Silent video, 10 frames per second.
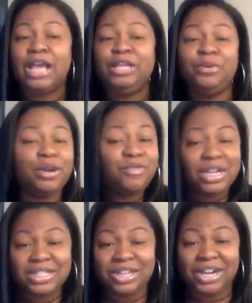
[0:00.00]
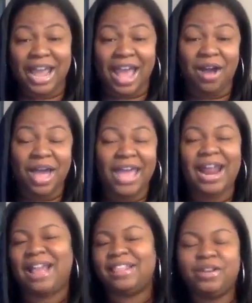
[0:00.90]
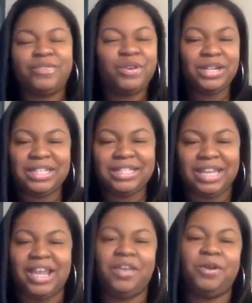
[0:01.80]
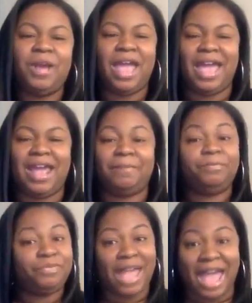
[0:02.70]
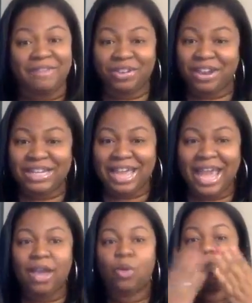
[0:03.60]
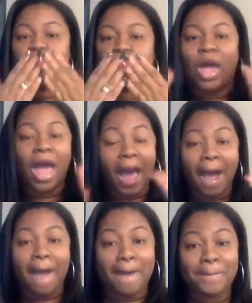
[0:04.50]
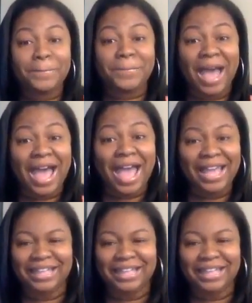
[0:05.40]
You can register now, and I look forward to seeing you. And have a great day. Bye.